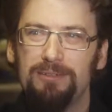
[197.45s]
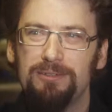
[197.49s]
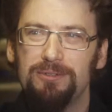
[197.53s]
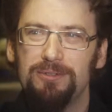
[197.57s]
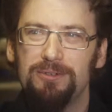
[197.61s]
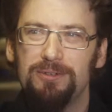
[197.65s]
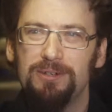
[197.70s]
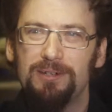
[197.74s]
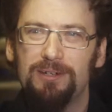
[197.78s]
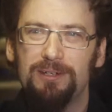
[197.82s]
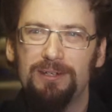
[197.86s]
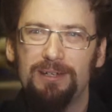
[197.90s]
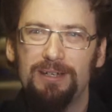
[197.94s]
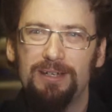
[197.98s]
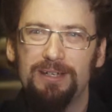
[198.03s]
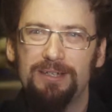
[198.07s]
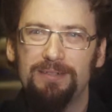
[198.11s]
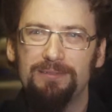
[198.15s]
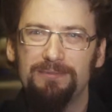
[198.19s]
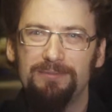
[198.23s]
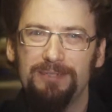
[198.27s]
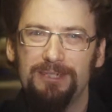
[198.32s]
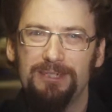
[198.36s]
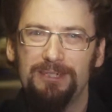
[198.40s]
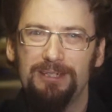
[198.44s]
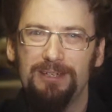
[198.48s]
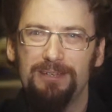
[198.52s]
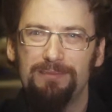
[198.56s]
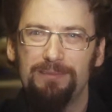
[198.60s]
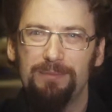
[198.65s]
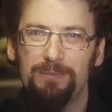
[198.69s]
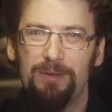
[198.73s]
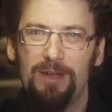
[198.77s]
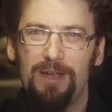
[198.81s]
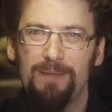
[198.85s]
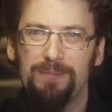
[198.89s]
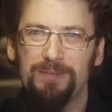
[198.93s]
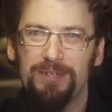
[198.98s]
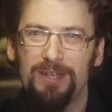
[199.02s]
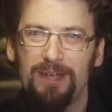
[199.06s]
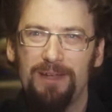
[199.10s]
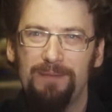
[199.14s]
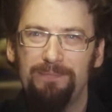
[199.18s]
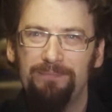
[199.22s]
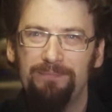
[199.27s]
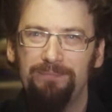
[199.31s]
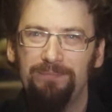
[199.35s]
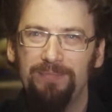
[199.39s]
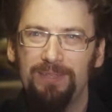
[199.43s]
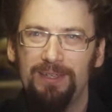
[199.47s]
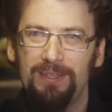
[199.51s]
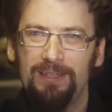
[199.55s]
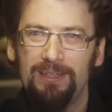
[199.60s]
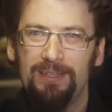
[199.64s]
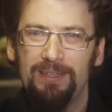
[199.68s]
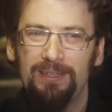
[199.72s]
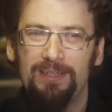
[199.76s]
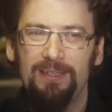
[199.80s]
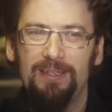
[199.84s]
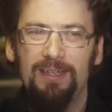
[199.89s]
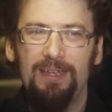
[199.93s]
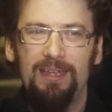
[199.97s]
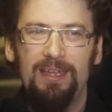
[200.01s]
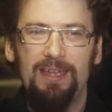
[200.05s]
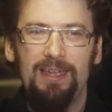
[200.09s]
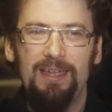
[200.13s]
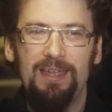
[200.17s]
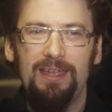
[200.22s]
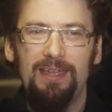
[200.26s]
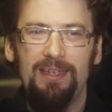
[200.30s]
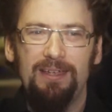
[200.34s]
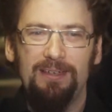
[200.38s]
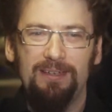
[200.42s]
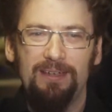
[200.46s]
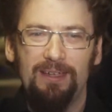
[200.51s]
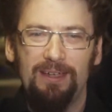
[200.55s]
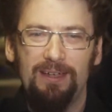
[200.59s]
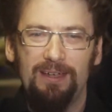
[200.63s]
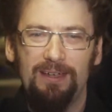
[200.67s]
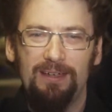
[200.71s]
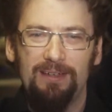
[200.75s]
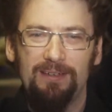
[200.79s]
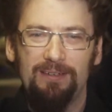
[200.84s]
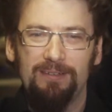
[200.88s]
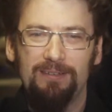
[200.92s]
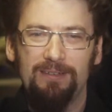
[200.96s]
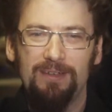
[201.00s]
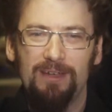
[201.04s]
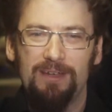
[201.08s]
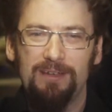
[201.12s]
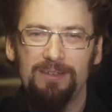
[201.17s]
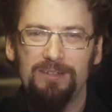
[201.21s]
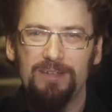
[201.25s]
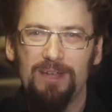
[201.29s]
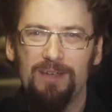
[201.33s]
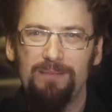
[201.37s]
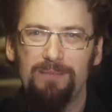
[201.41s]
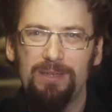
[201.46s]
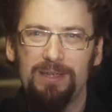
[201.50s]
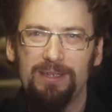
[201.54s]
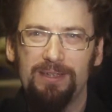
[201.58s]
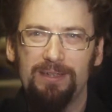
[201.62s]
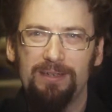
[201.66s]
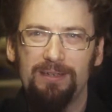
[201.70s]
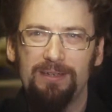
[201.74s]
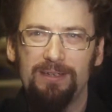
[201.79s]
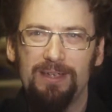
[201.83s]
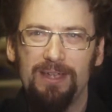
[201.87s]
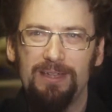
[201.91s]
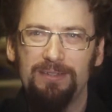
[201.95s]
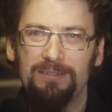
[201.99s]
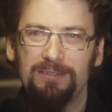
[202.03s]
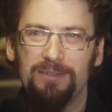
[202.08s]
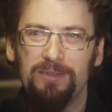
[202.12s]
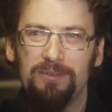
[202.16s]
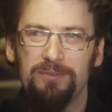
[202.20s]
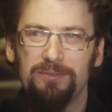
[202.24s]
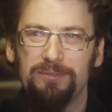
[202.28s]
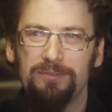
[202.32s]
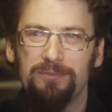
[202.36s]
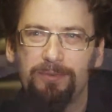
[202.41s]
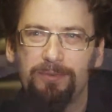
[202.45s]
the door of a prop shop, and got a job making headstones